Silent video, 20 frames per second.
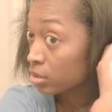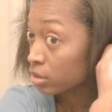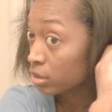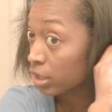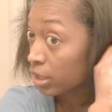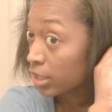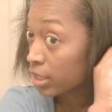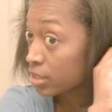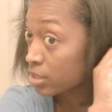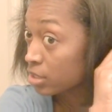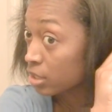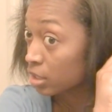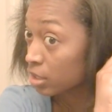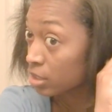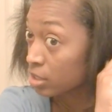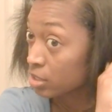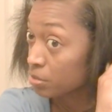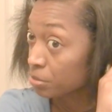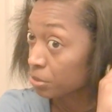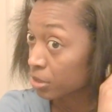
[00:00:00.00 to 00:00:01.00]
and I say
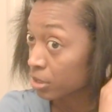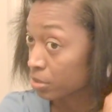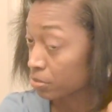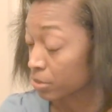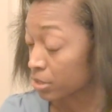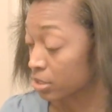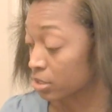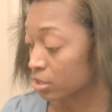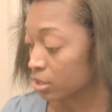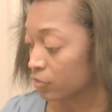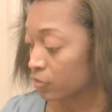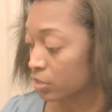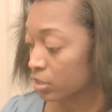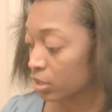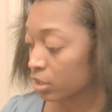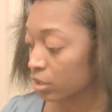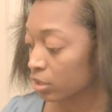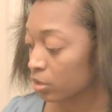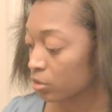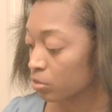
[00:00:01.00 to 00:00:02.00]
us because myself is
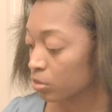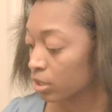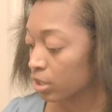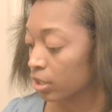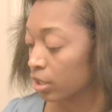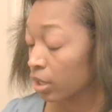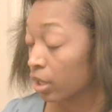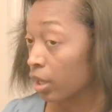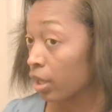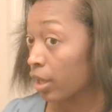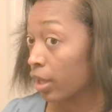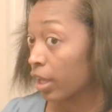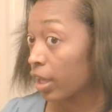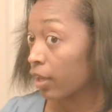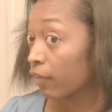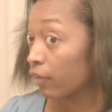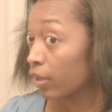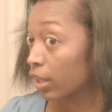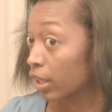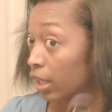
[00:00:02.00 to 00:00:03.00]
included,
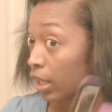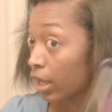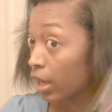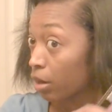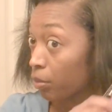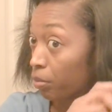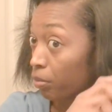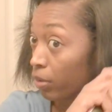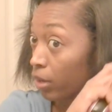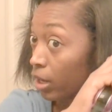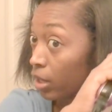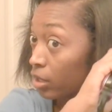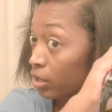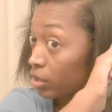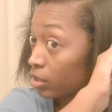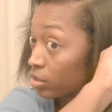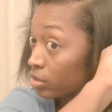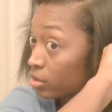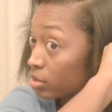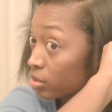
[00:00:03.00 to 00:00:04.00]
have a lot of
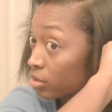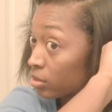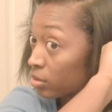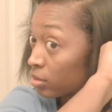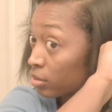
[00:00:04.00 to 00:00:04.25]
products